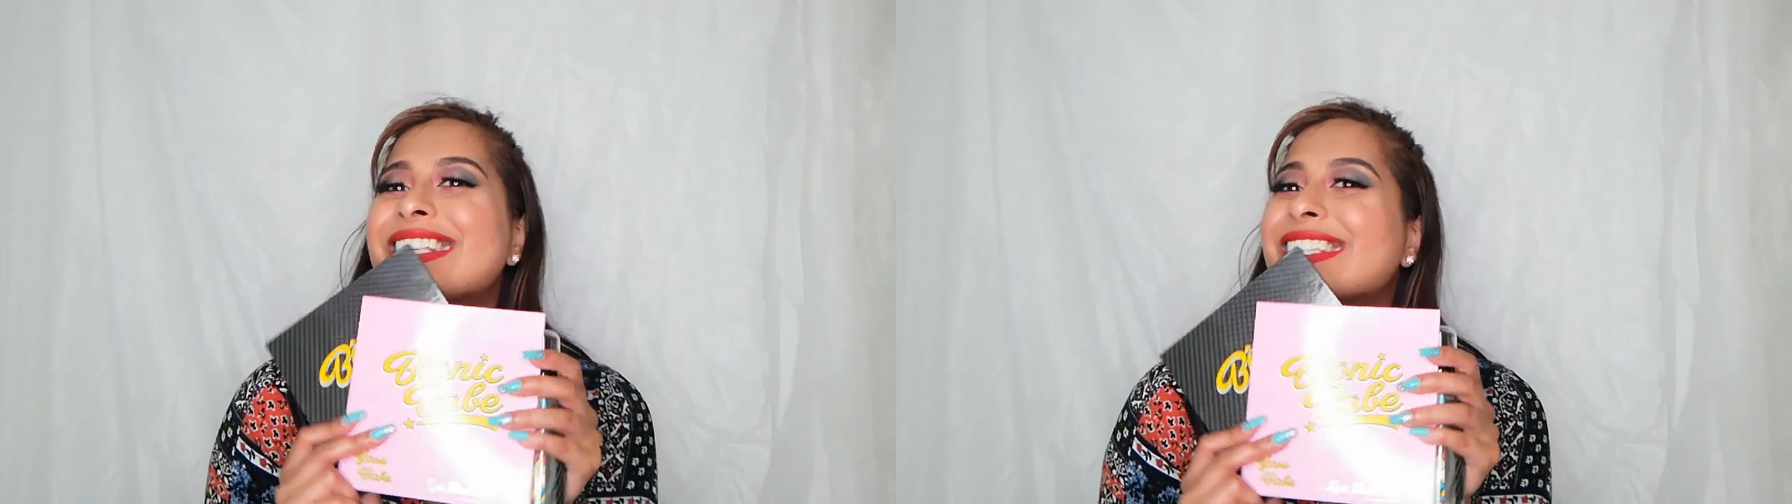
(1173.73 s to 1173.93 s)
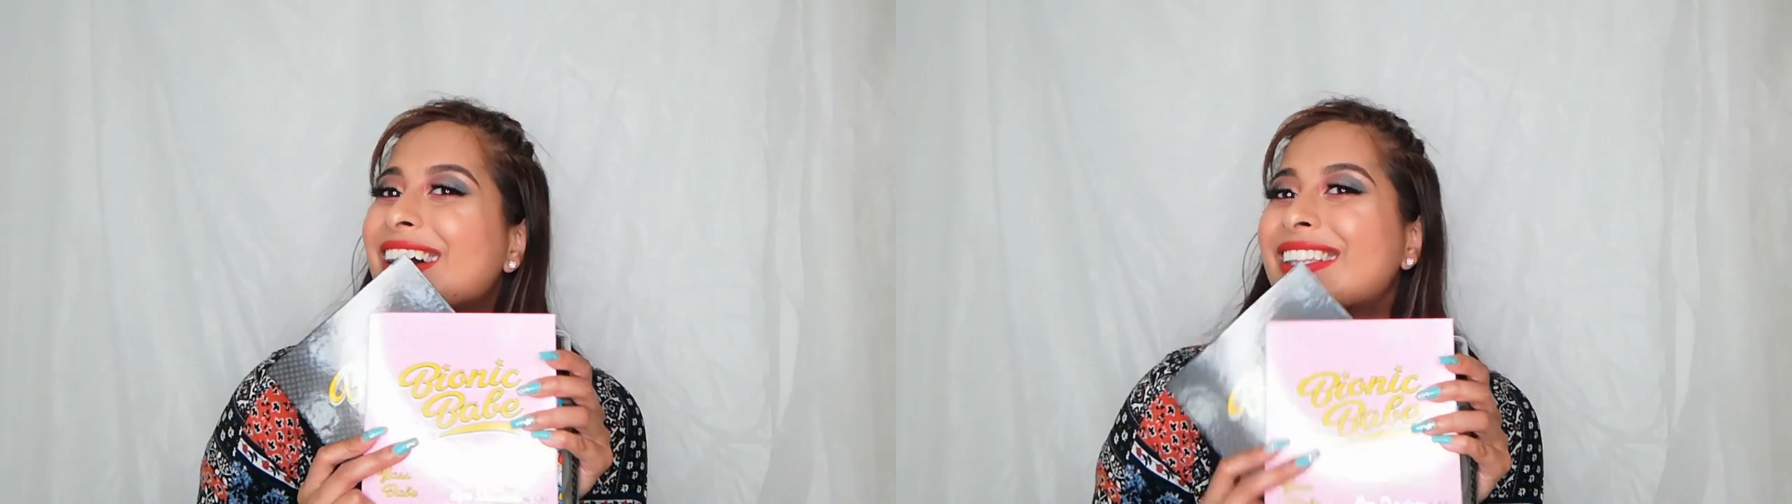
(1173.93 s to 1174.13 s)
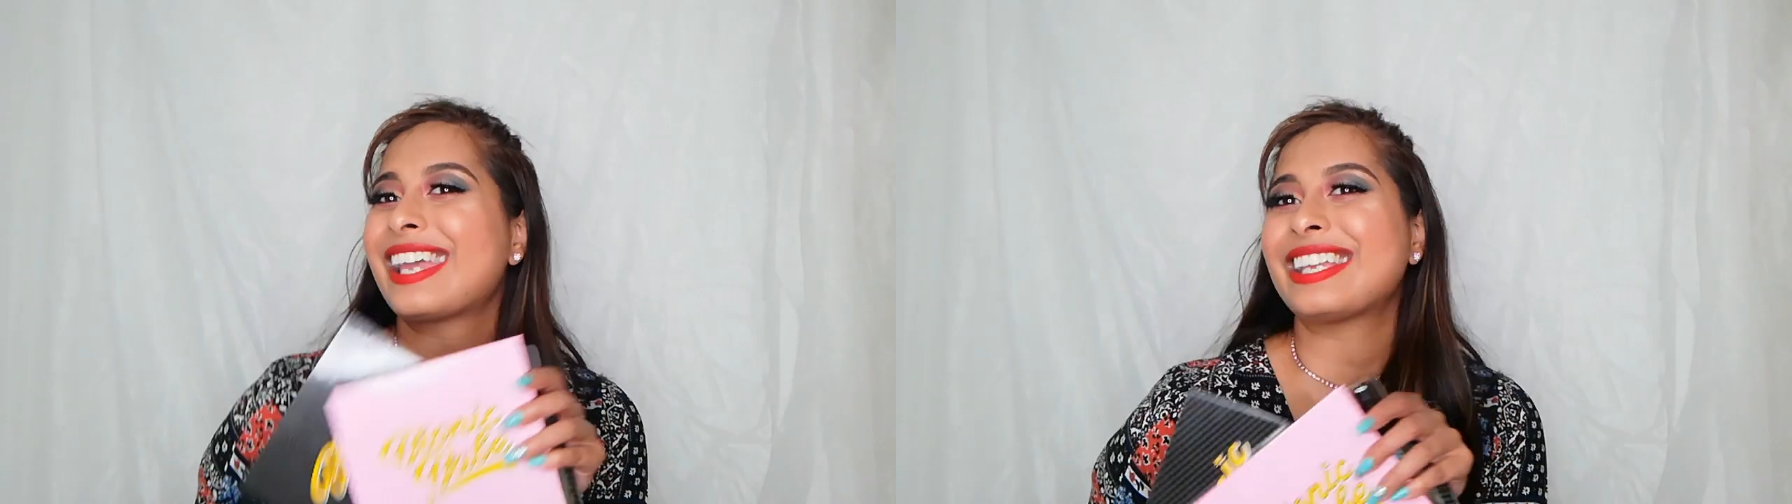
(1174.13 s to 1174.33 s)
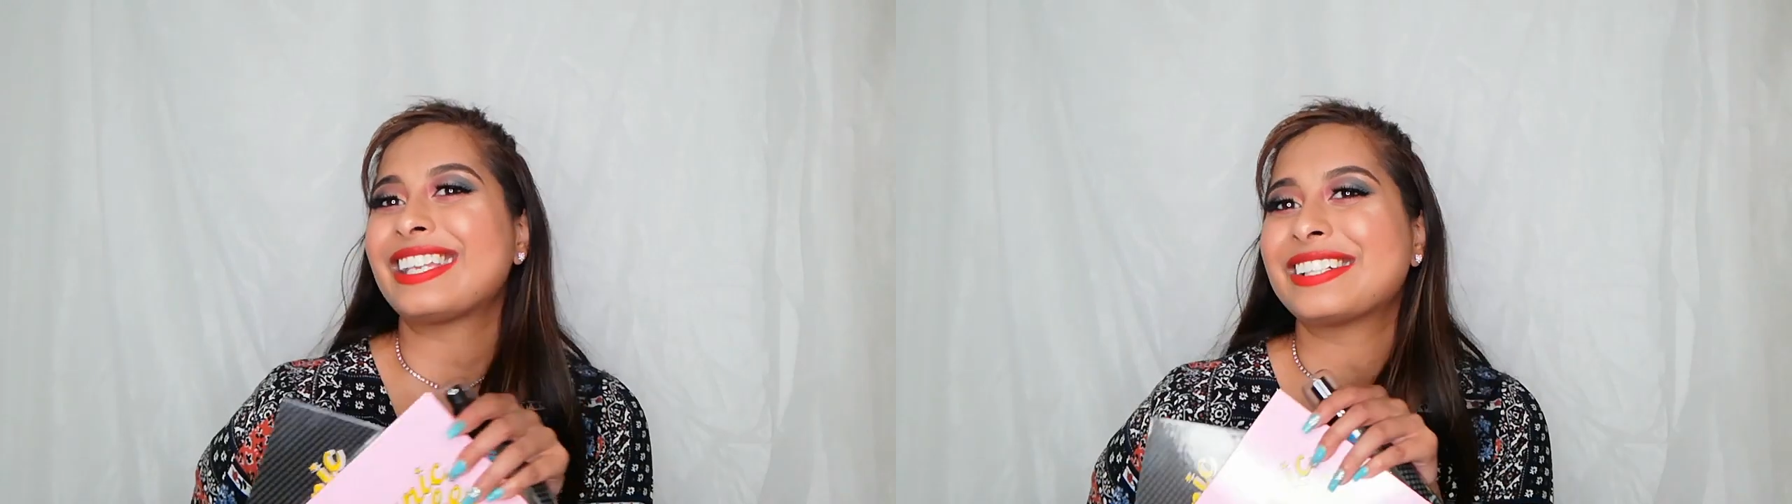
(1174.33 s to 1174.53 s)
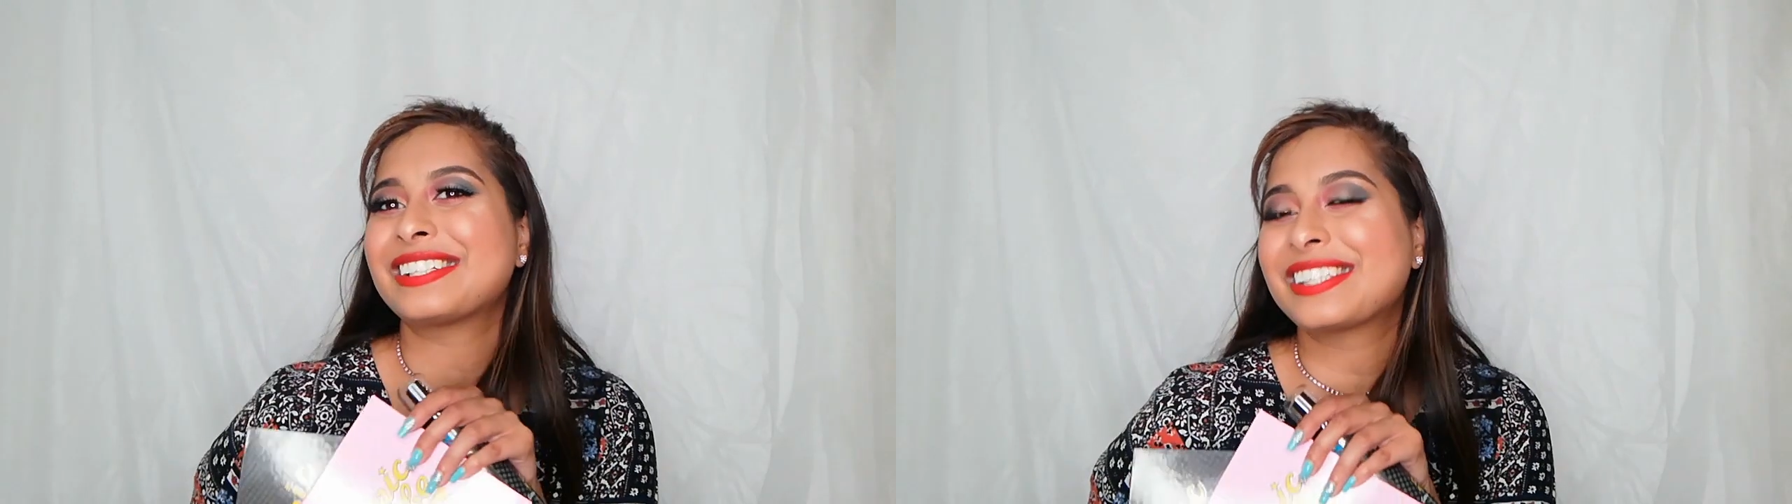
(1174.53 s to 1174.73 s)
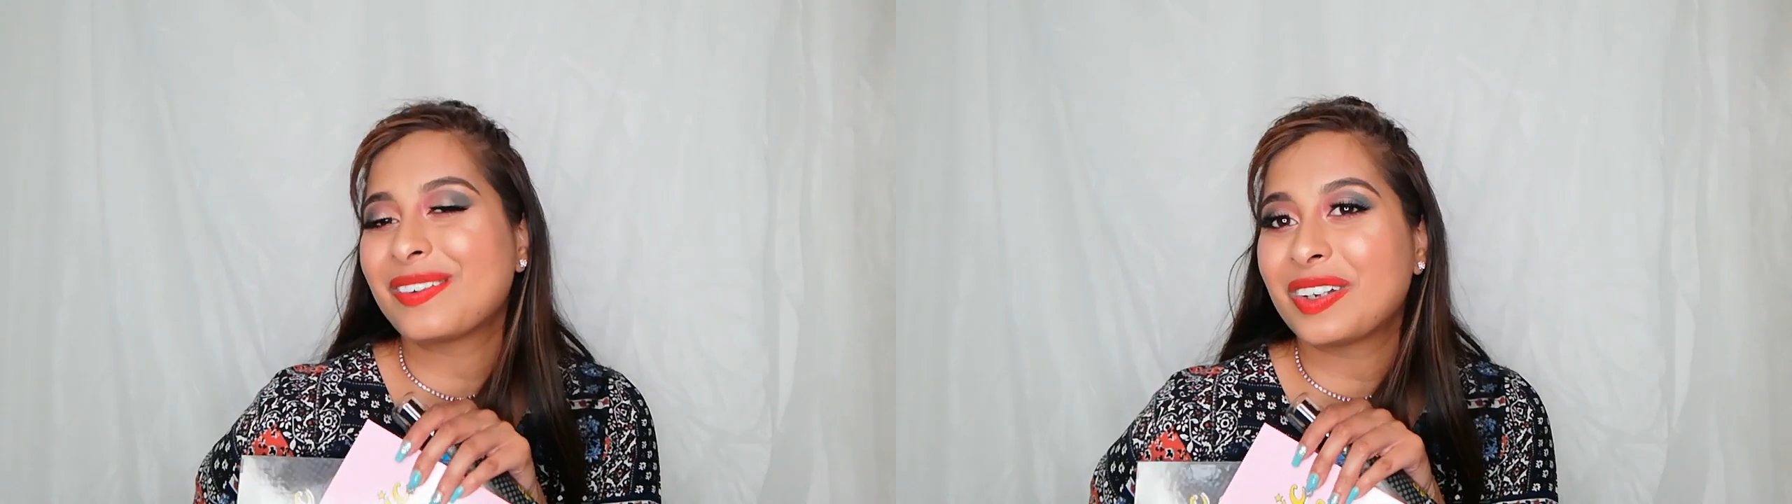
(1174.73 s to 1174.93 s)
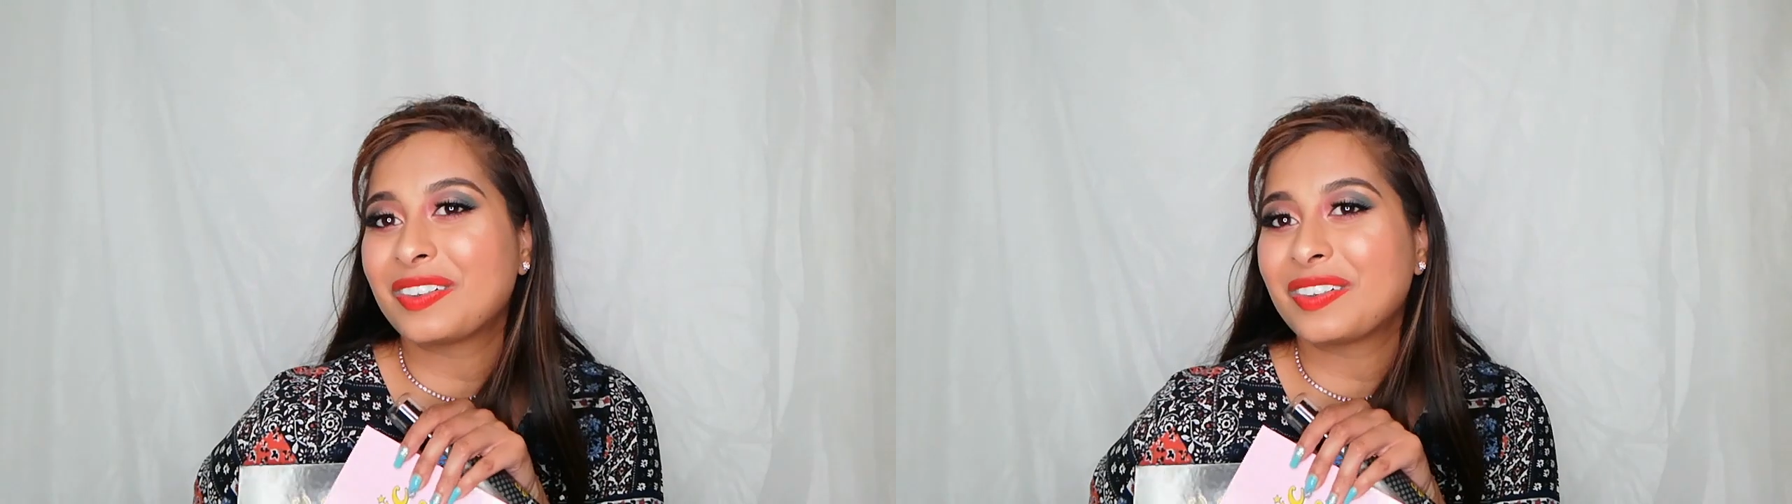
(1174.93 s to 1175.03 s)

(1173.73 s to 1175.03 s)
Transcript: so thank you so